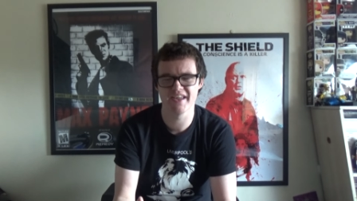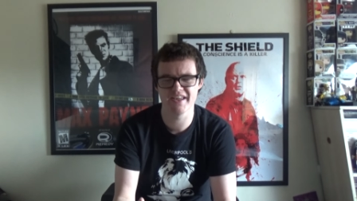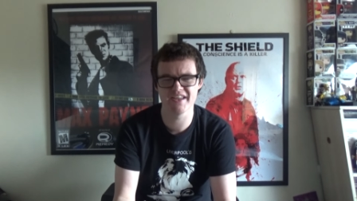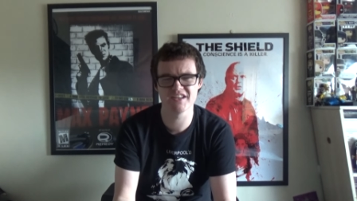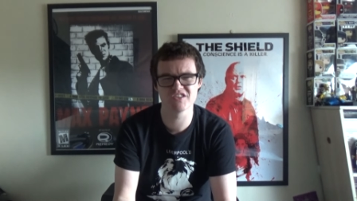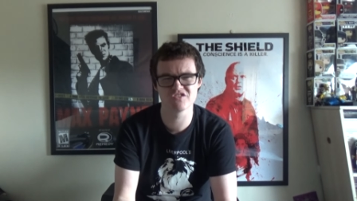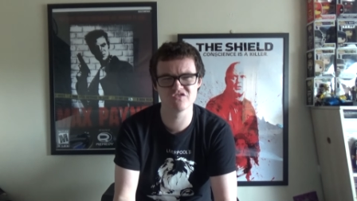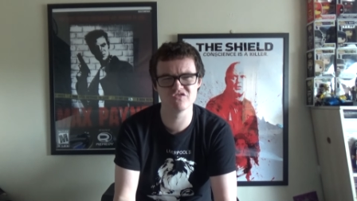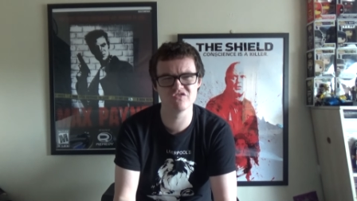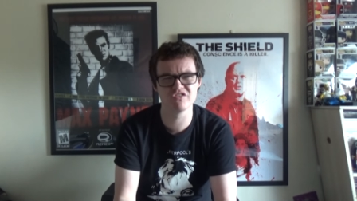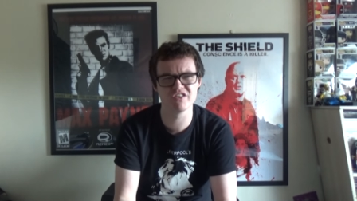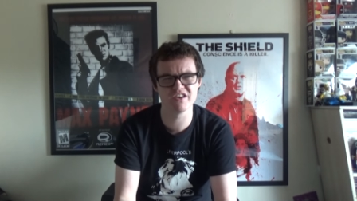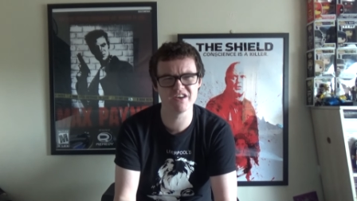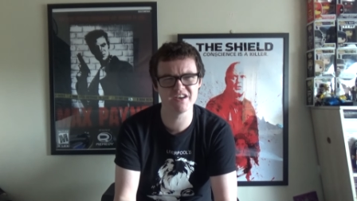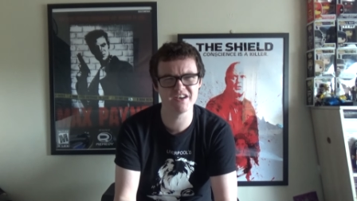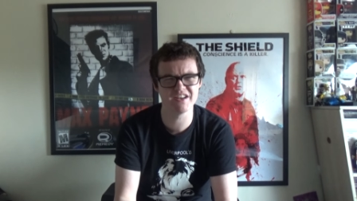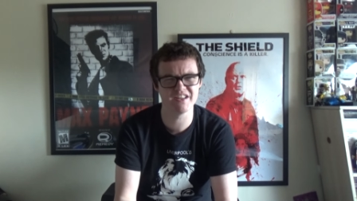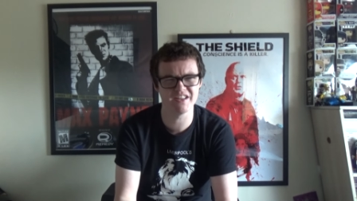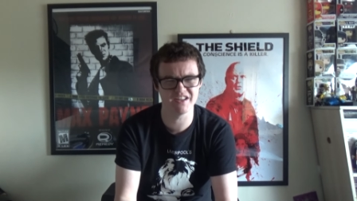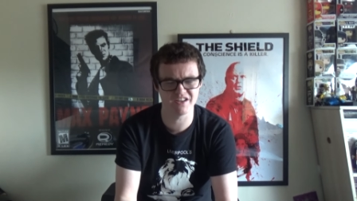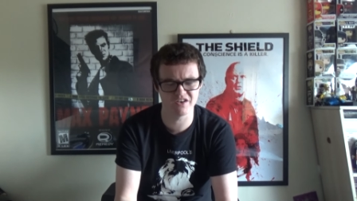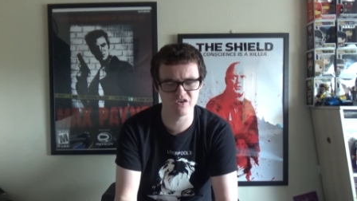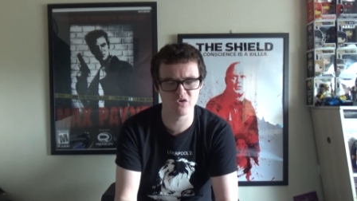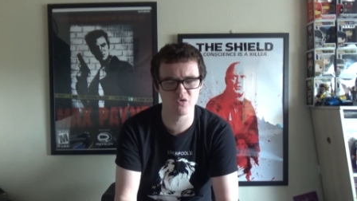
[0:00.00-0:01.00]
it's
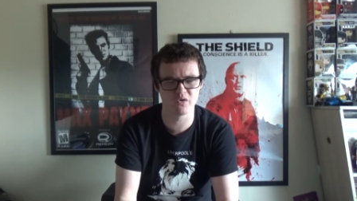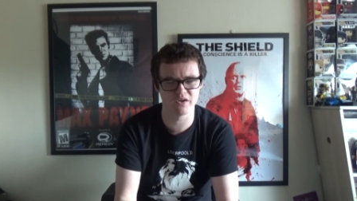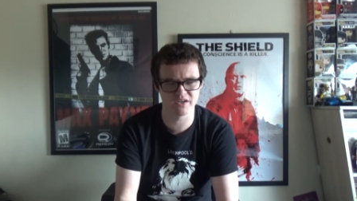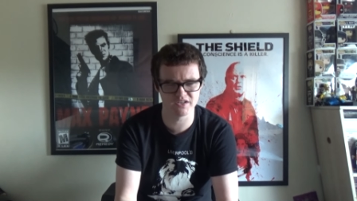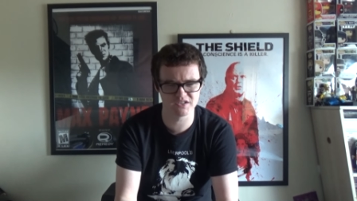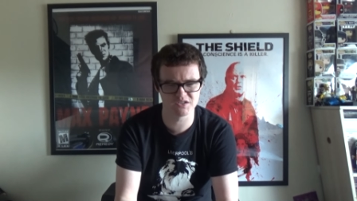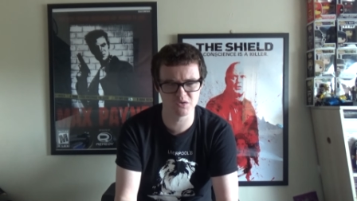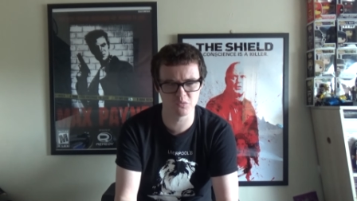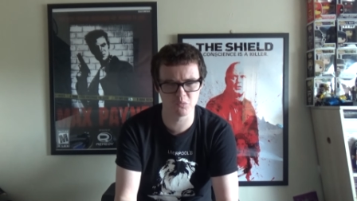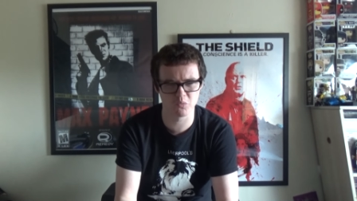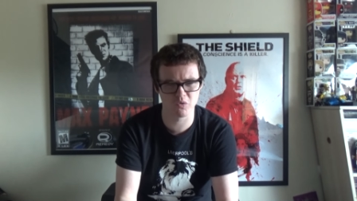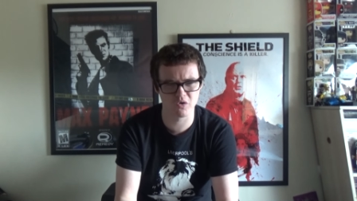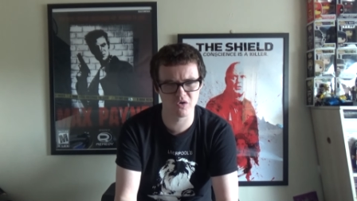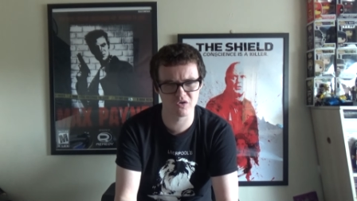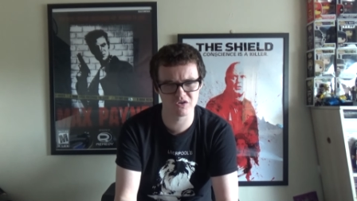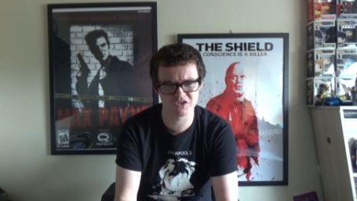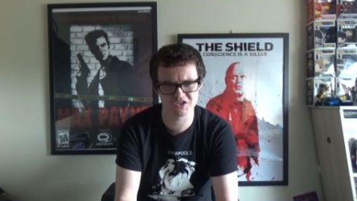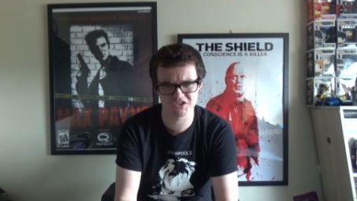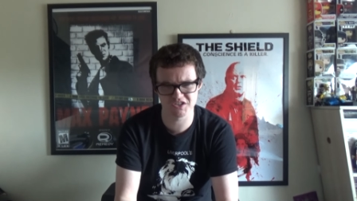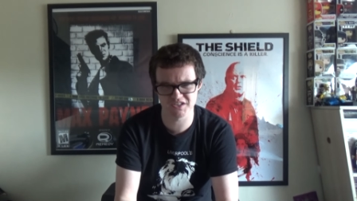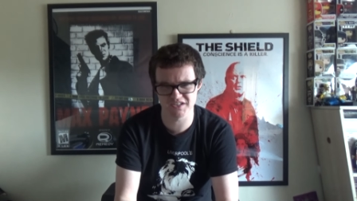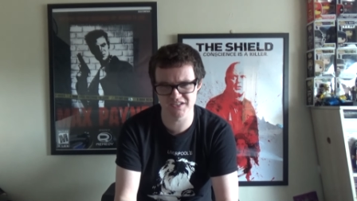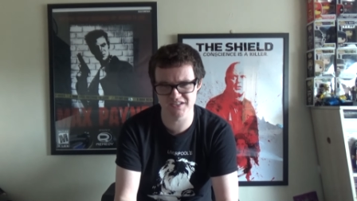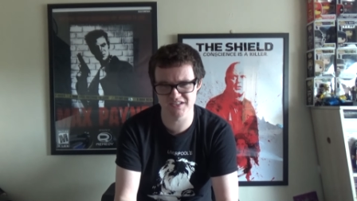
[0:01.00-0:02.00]
really annoying to
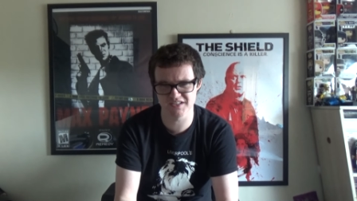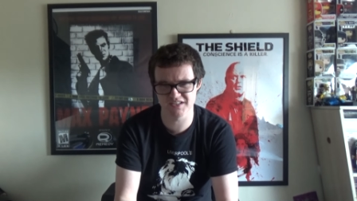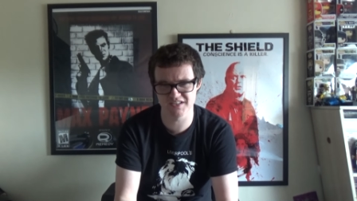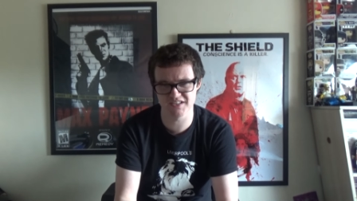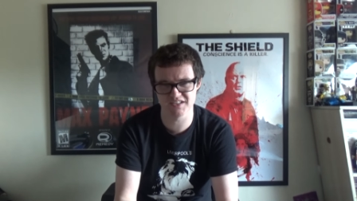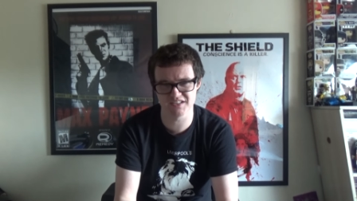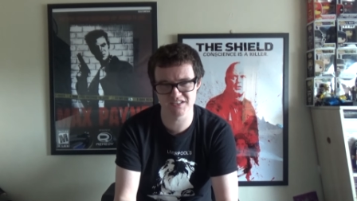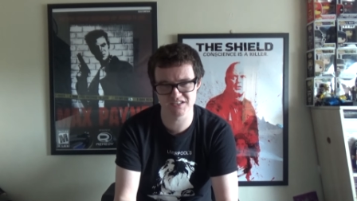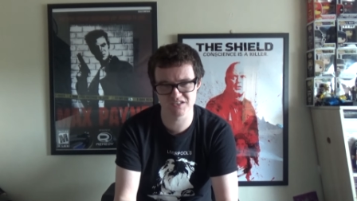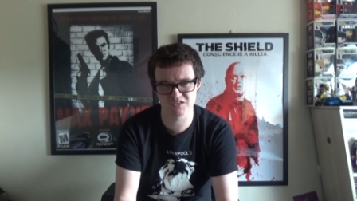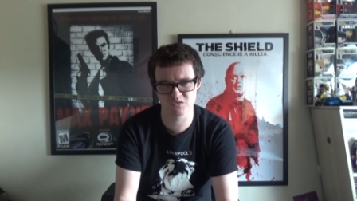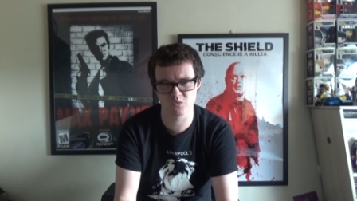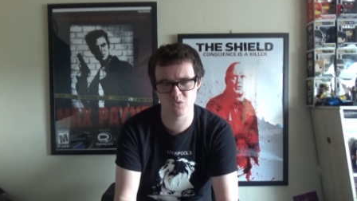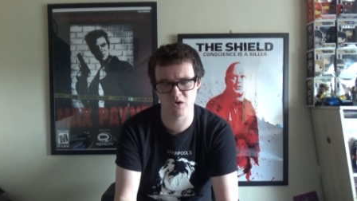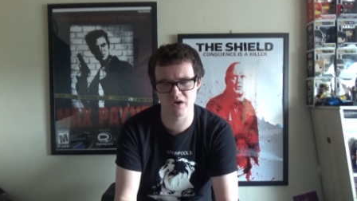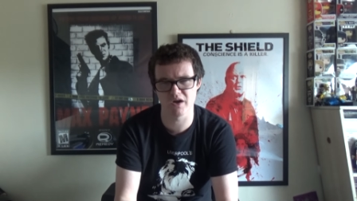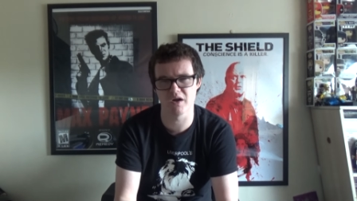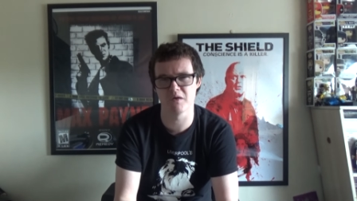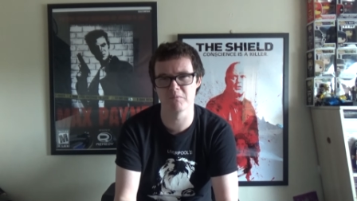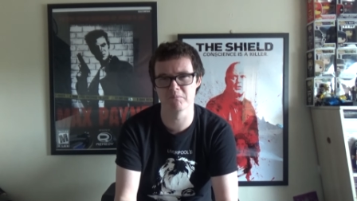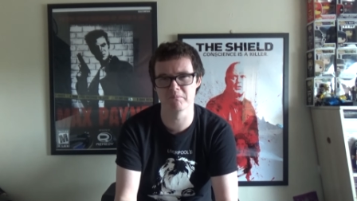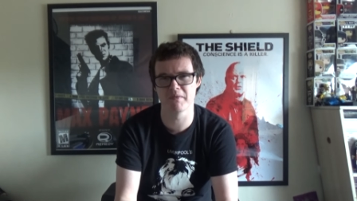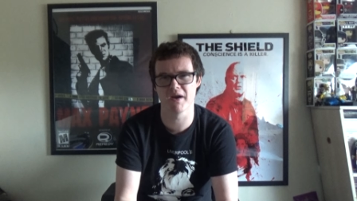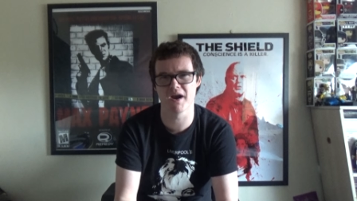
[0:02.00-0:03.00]
watch it's quite
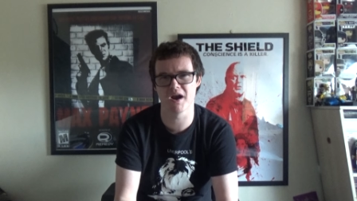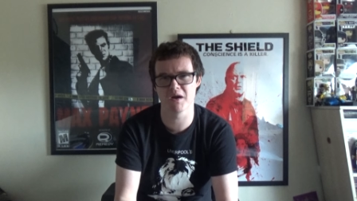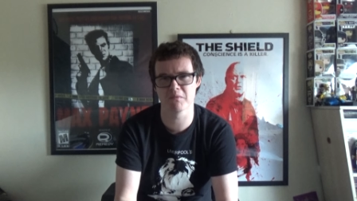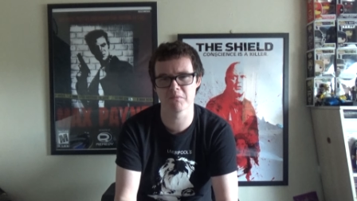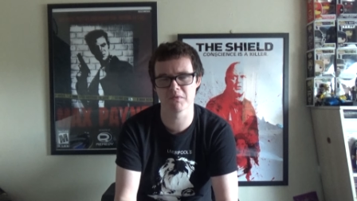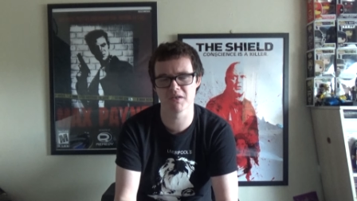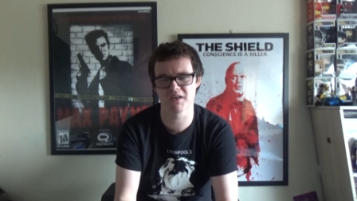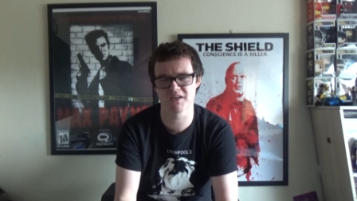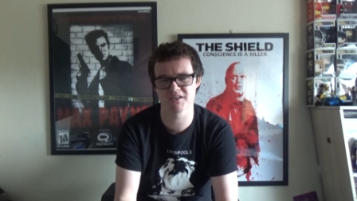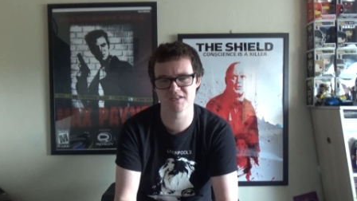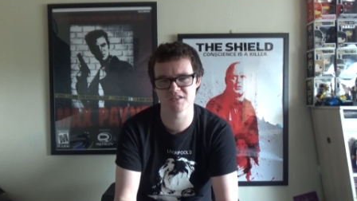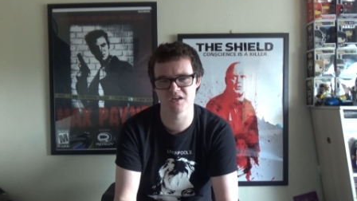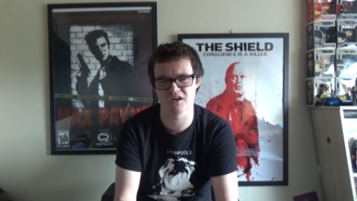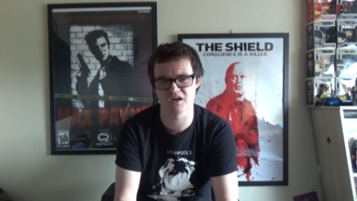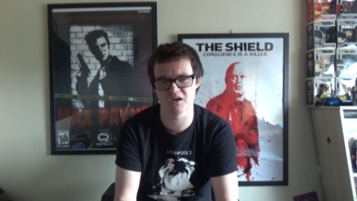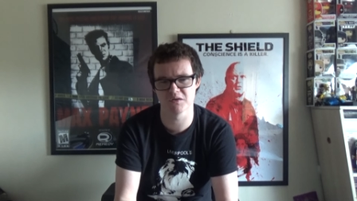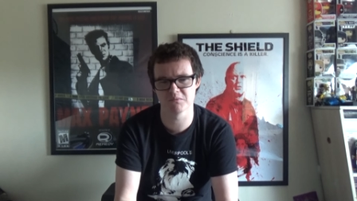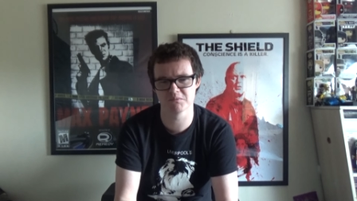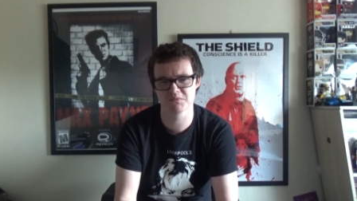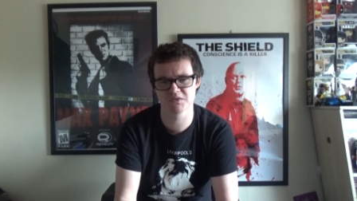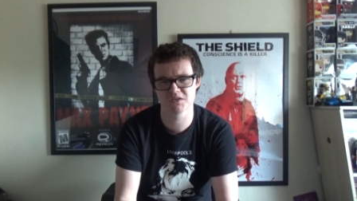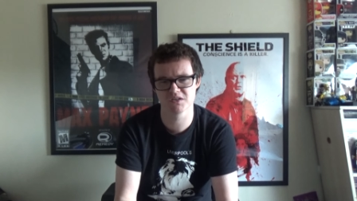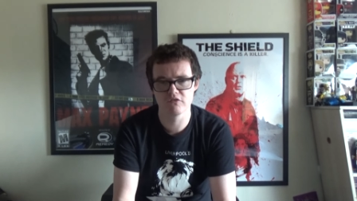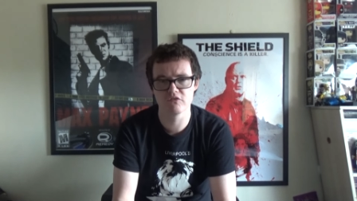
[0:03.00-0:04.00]
unbearable at
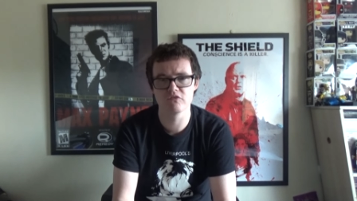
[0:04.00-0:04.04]
times